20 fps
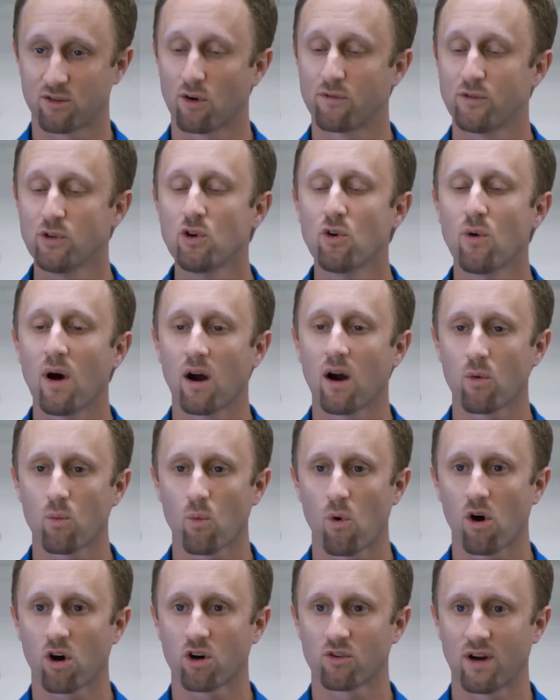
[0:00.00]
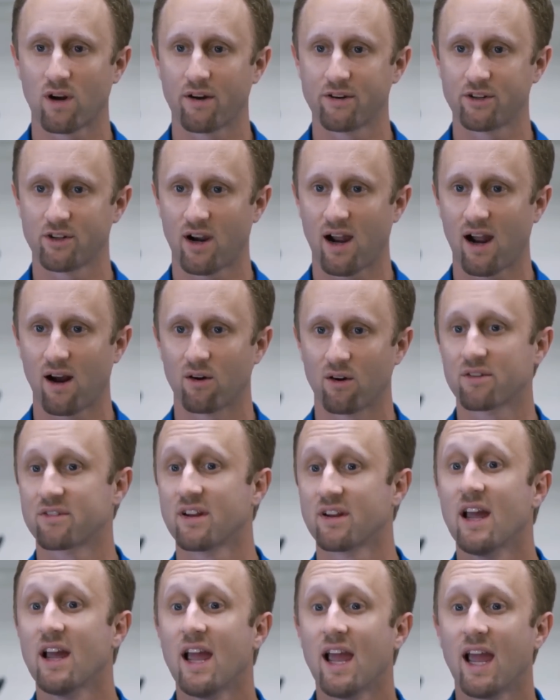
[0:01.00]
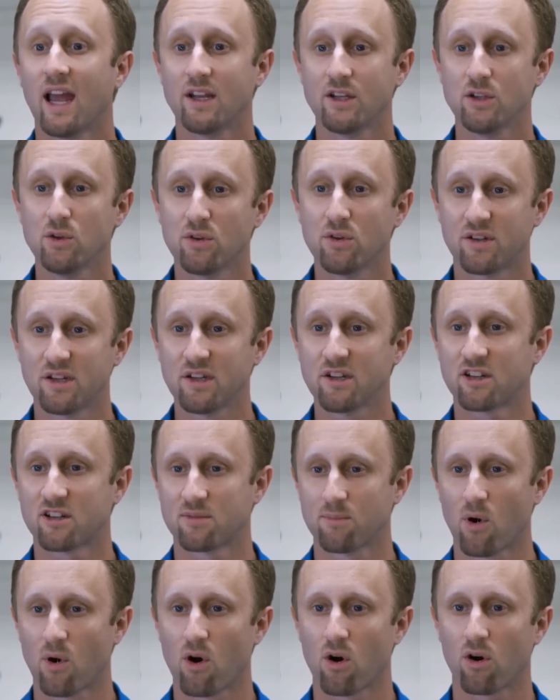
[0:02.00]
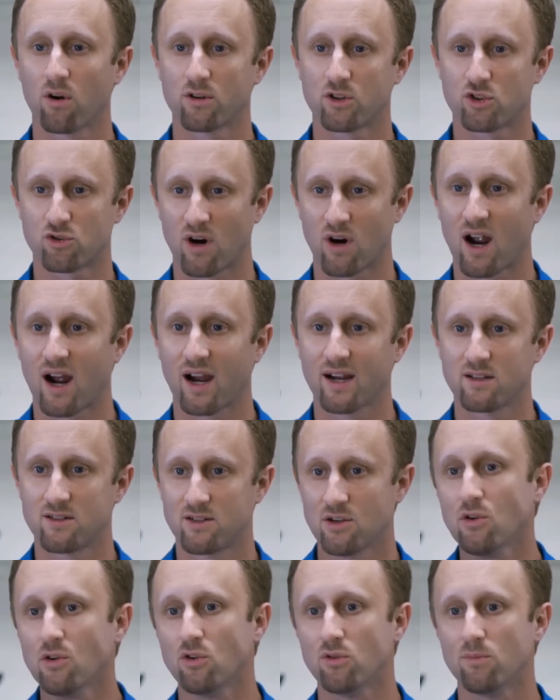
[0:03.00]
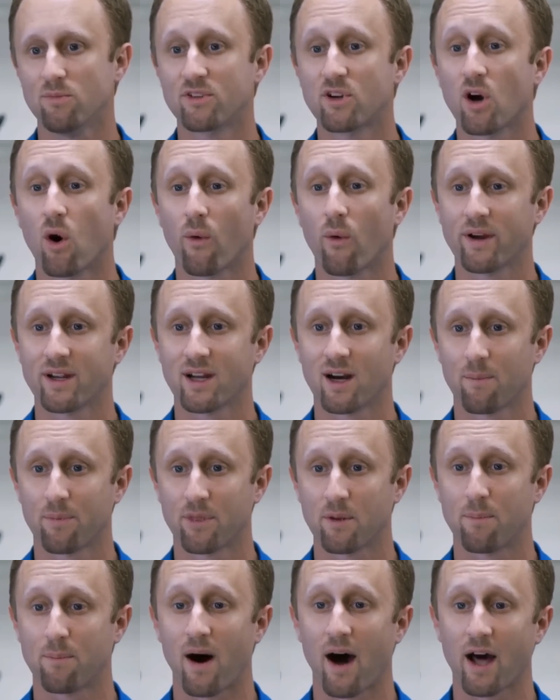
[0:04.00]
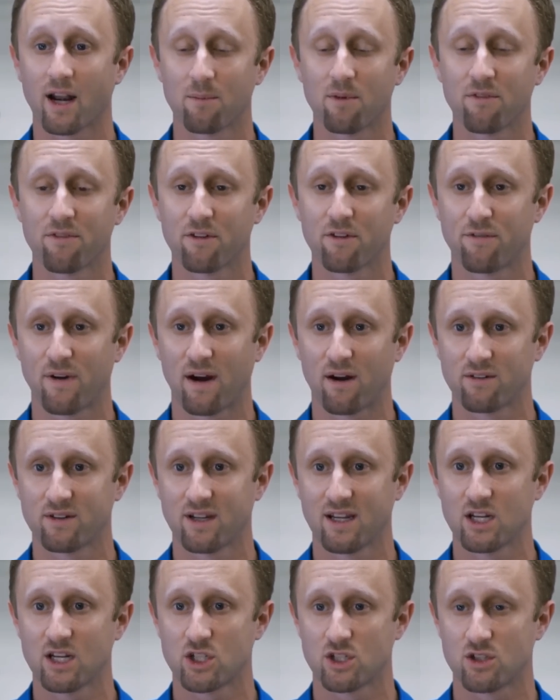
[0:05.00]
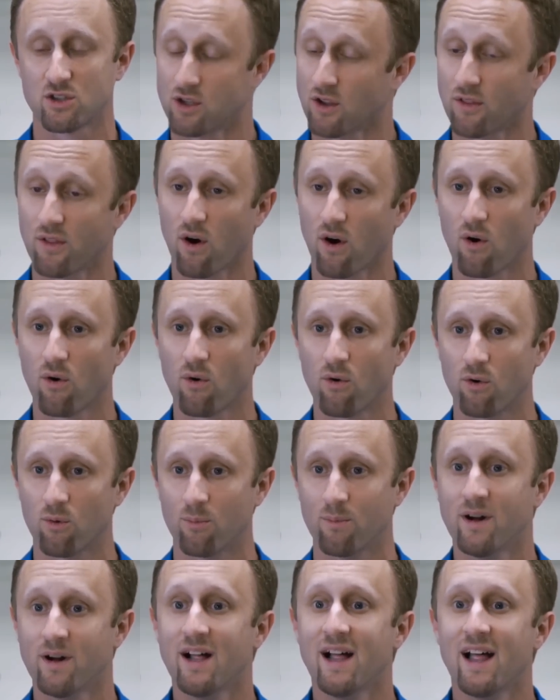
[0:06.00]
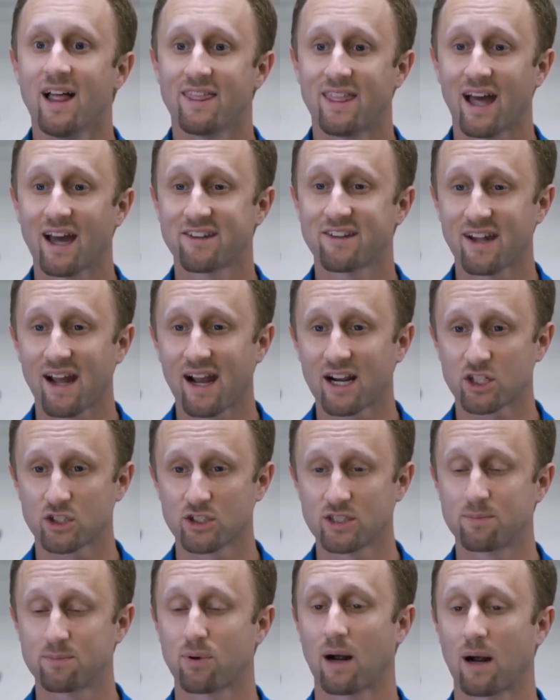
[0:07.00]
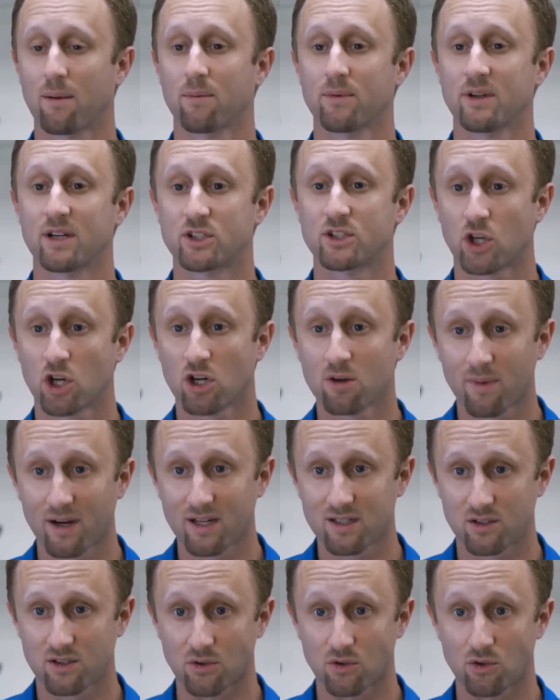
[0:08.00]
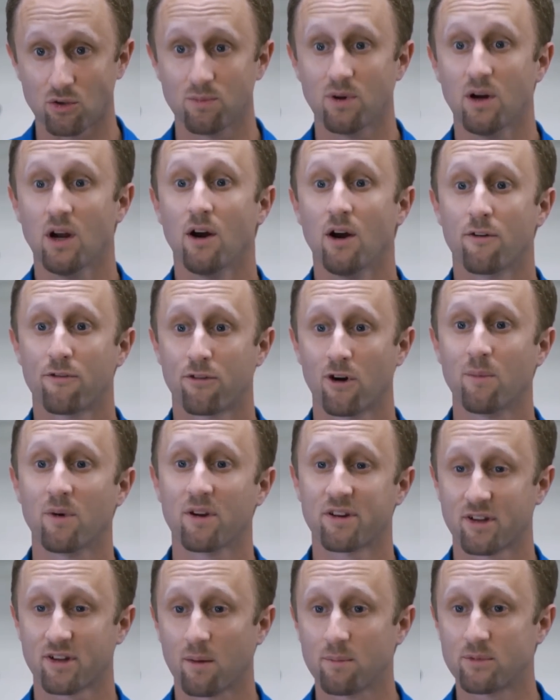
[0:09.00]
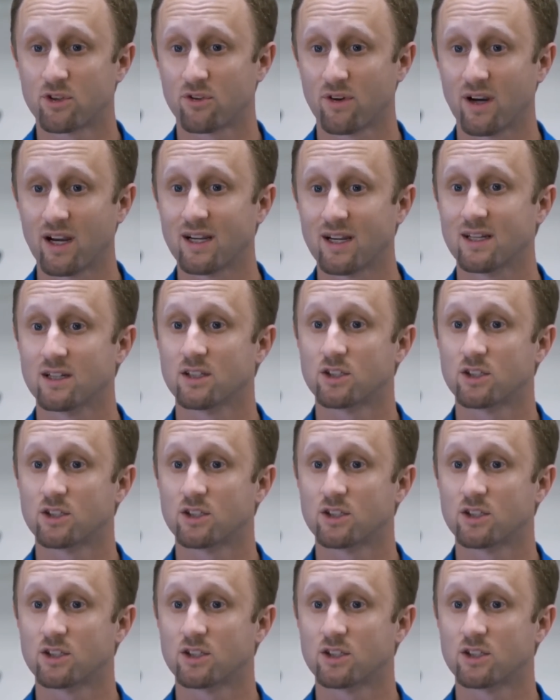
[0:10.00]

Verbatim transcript: if you go out and walk around your house and you see small dry tubes going up the bottom of the foundation to the home, that's actually probably a termite tube from a subterranean